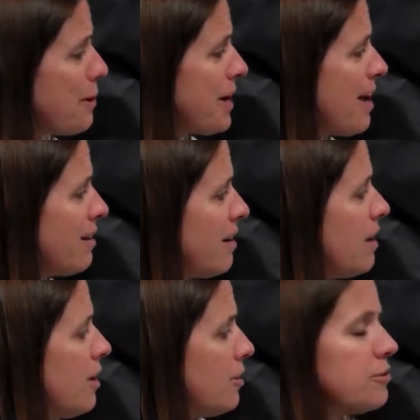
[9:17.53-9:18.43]
again,
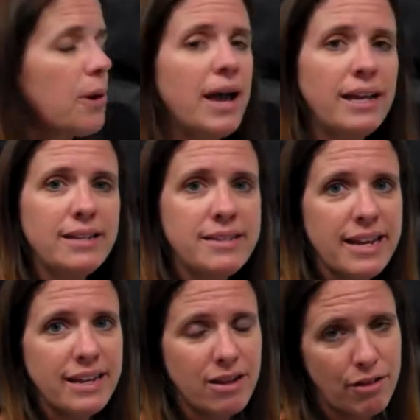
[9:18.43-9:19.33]
so I can
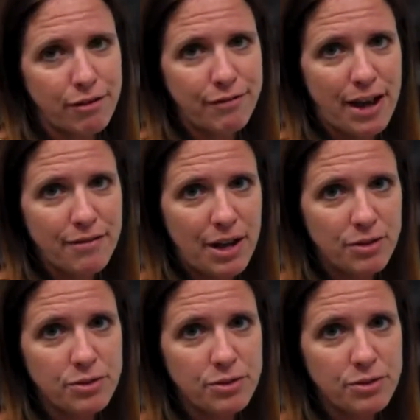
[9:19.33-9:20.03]
take another 5 out.